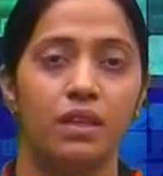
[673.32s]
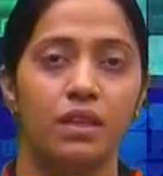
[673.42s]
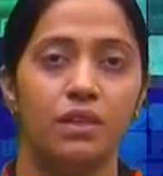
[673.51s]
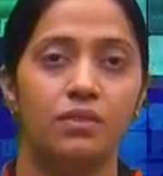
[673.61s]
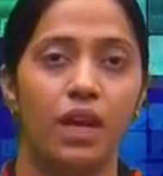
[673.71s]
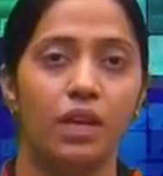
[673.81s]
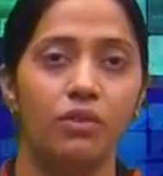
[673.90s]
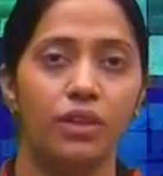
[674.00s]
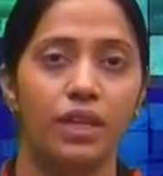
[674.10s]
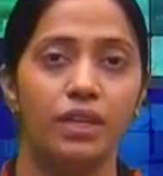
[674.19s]

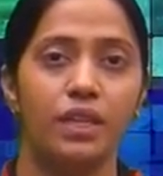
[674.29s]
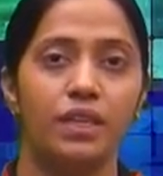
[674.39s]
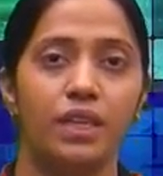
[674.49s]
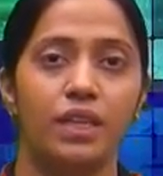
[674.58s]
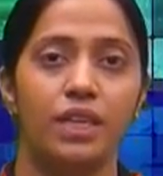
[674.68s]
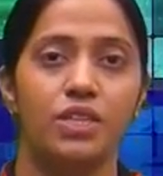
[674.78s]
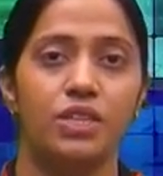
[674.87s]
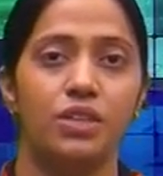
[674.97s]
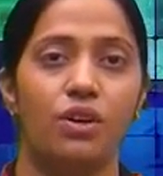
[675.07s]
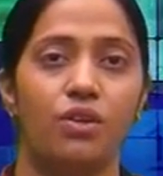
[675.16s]
evaluate
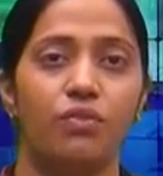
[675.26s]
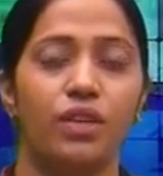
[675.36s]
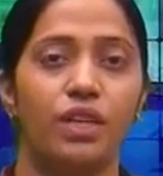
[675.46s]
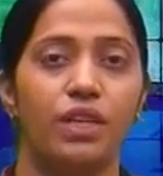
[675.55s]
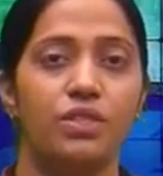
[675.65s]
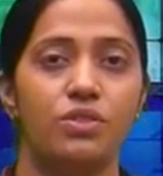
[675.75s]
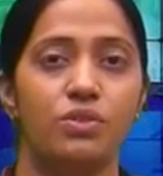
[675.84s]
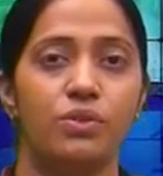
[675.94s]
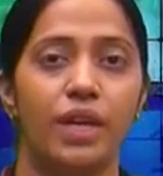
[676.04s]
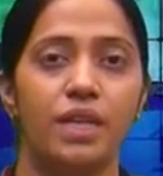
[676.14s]
integration of e raised
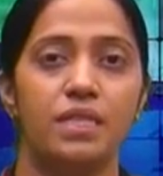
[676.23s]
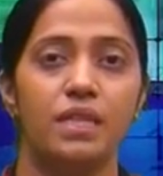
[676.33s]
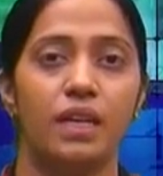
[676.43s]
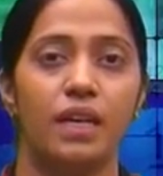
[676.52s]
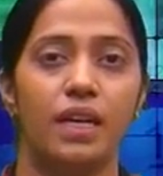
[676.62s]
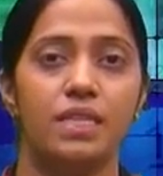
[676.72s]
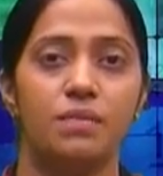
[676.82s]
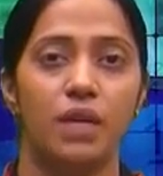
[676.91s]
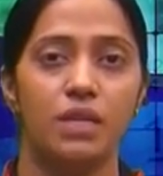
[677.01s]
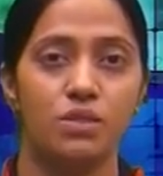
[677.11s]
to x, x
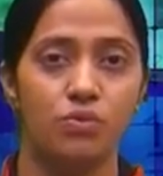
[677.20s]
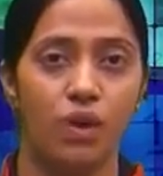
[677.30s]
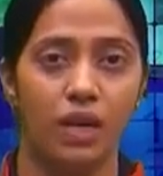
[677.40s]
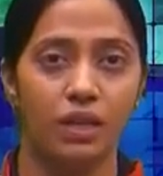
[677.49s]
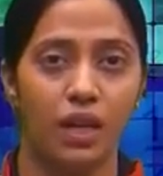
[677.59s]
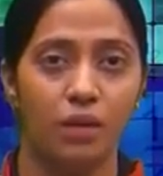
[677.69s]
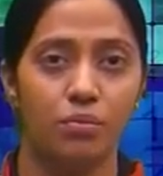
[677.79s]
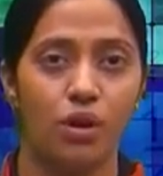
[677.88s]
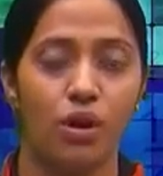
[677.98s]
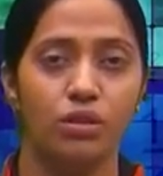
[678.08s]
plus 1
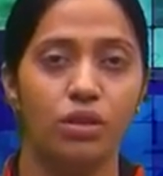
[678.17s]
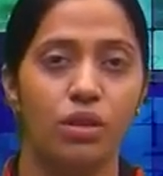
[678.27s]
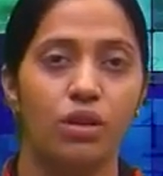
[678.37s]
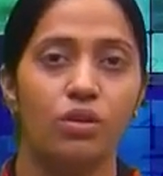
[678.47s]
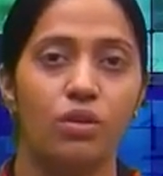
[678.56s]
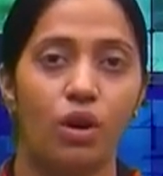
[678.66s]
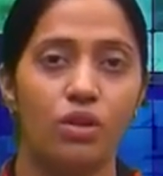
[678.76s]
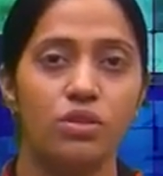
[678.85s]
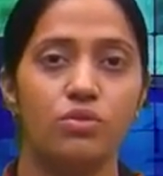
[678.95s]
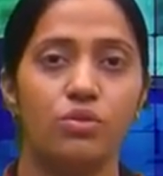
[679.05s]
upon
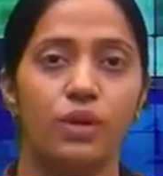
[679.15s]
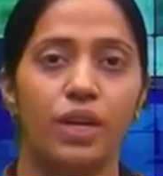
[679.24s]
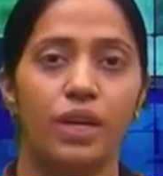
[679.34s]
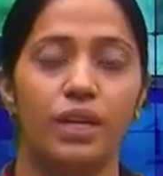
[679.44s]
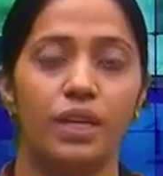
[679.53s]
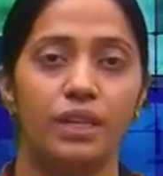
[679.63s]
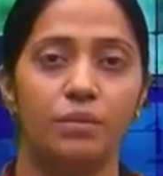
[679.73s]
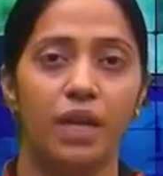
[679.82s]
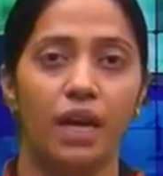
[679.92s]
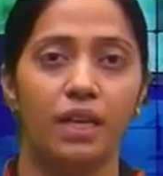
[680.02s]
cos square in the
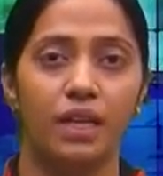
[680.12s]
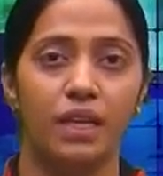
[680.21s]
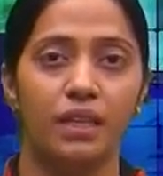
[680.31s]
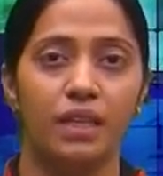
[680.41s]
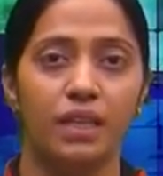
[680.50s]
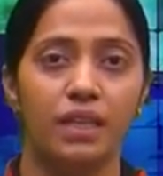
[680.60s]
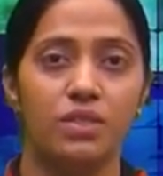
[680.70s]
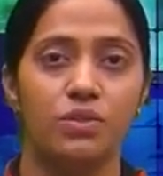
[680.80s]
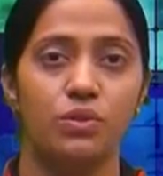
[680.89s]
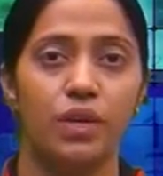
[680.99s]
bracket e
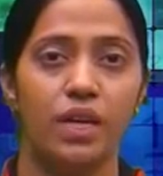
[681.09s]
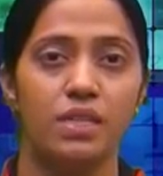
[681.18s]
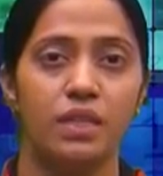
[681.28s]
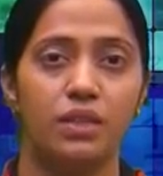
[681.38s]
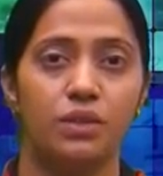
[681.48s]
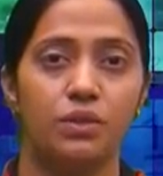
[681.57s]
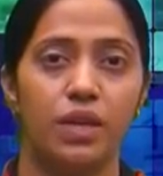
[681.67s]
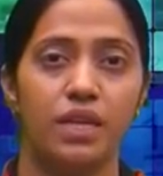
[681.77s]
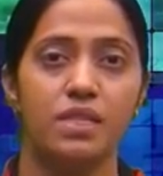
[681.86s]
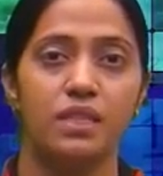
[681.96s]
raised to x into
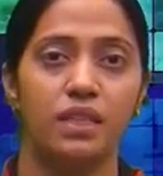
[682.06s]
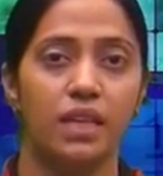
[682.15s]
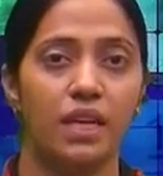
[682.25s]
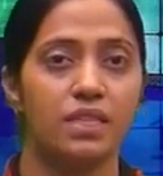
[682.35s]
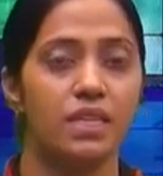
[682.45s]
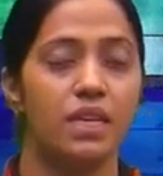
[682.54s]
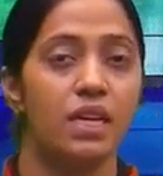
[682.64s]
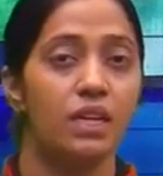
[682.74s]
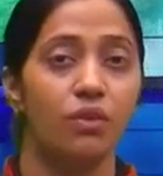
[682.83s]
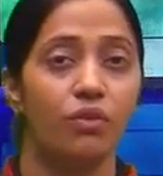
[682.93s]
x dx.
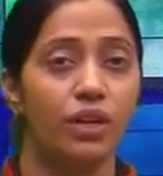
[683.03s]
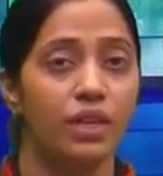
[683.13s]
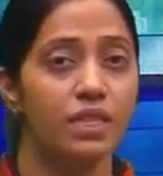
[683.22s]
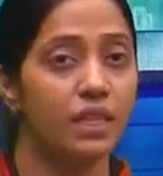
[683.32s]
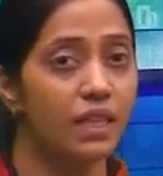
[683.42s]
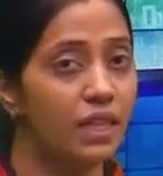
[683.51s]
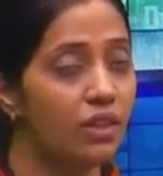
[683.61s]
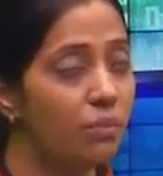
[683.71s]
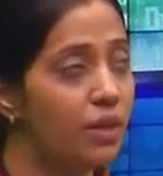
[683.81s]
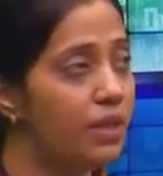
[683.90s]
Now what is a
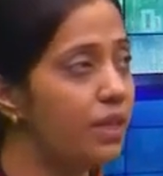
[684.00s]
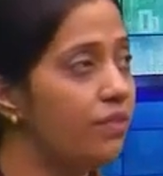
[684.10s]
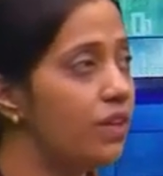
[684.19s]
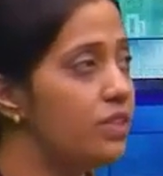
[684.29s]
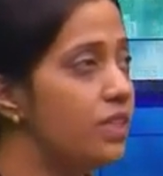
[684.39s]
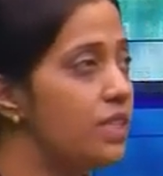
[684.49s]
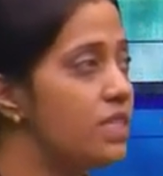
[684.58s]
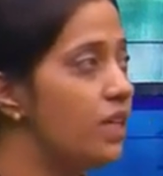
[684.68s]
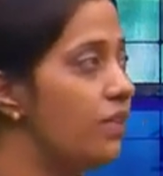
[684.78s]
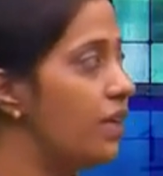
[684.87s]
trigonometric function
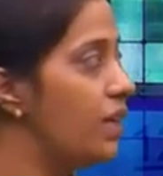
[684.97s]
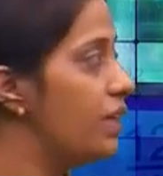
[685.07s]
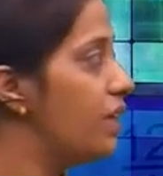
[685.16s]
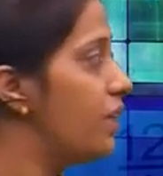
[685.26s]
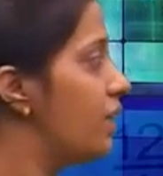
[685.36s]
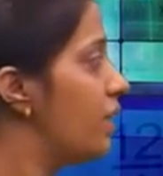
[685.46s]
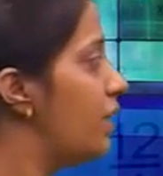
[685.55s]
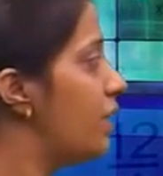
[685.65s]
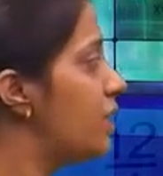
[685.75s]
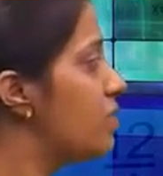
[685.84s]
is given here?
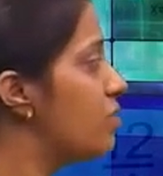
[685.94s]
It is